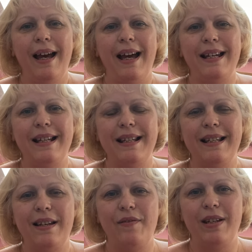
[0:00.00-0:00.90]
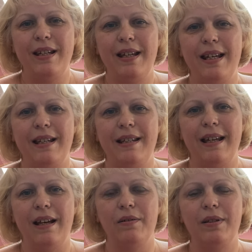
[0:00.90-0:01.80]
and it is 70 years
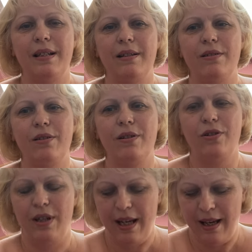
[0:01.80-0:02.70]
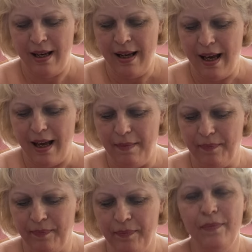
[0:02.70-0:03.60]
now since she
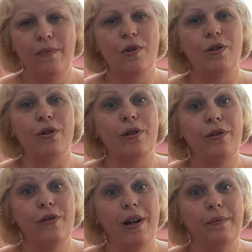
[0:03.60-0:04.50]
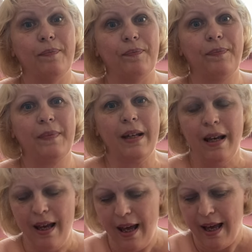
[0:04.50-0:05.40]
took to the throne.
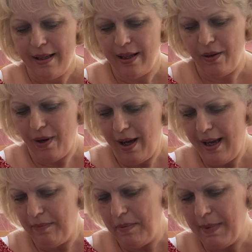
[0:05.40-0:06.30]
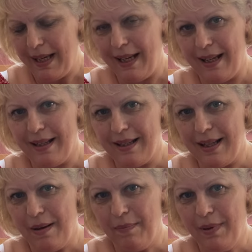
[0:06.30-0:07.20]
So I have been making
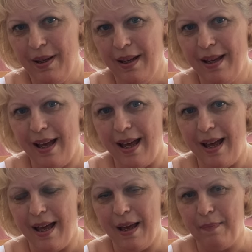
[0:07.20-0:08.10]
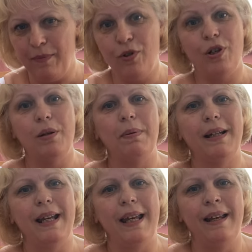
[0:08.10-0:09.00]
some
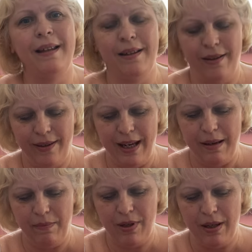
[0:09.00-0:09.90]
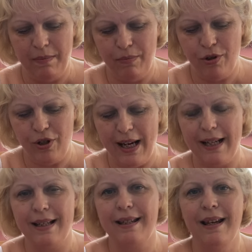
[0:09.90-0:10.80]
Jubilee themed
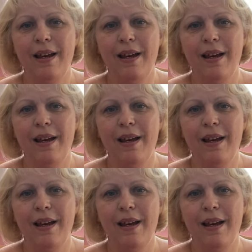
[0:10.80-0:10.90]
projects.